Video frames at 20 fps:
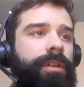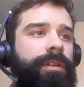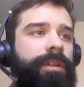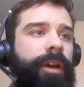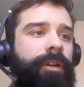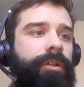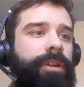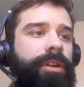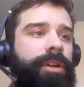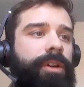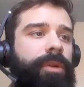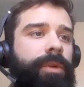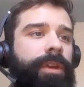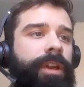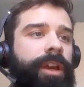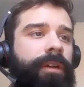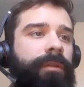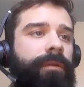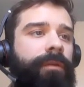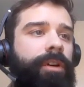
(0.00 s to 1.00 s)
Down here, we
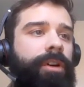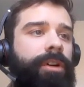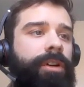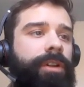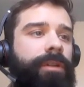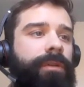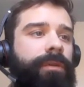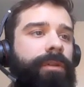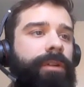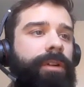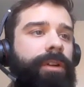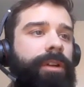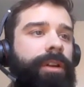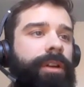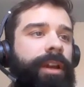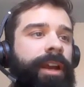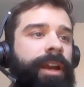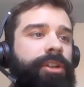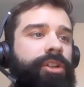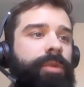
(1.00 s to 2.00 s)
have our
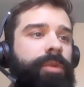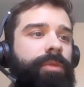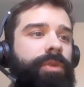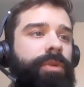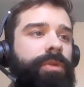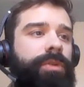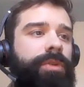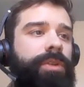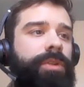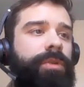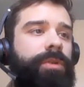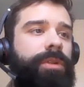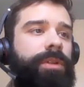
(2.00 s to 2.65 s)
different attributes.